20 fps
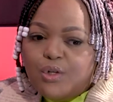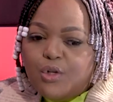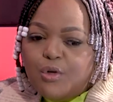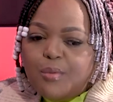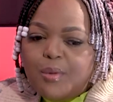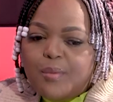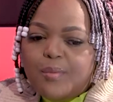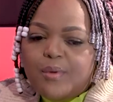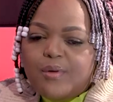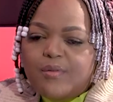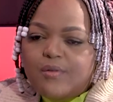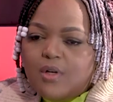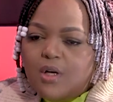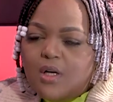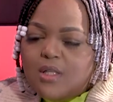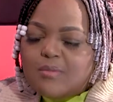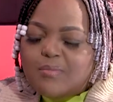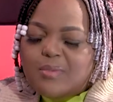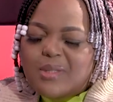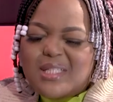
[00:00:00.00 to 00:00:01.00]
People even
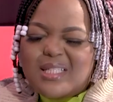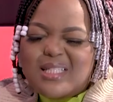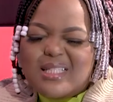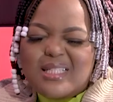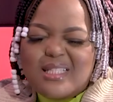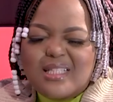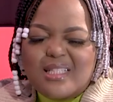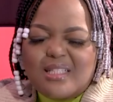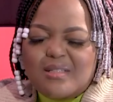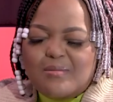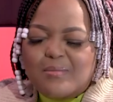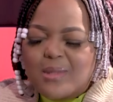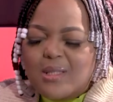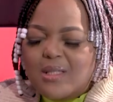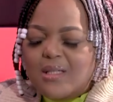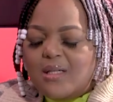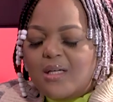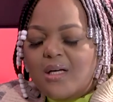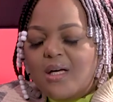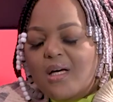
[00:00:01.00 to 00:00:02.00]
ask, please teach
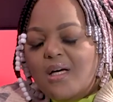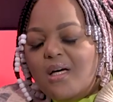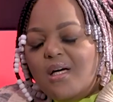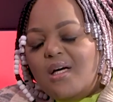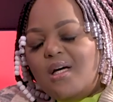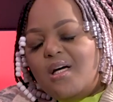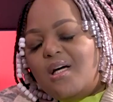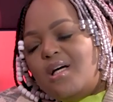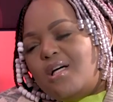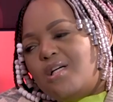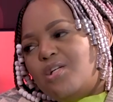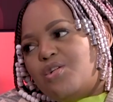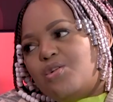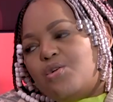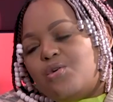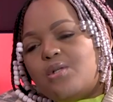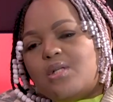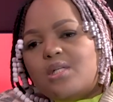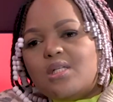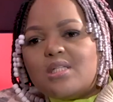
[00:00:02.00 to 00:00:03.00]
me,
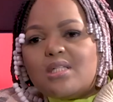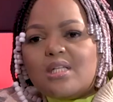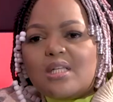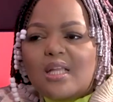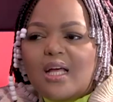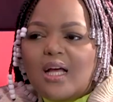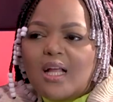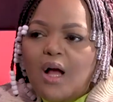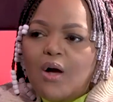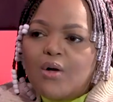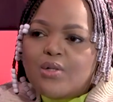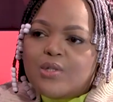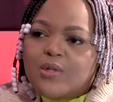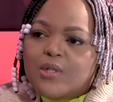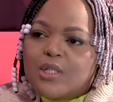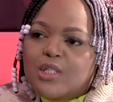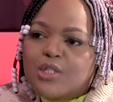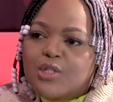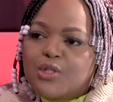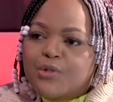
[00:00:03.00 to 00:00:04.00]
this and that. I also
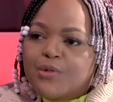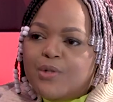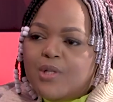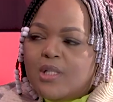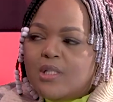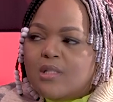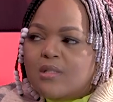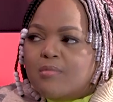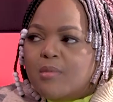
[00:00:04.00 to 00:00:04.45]
want to do it.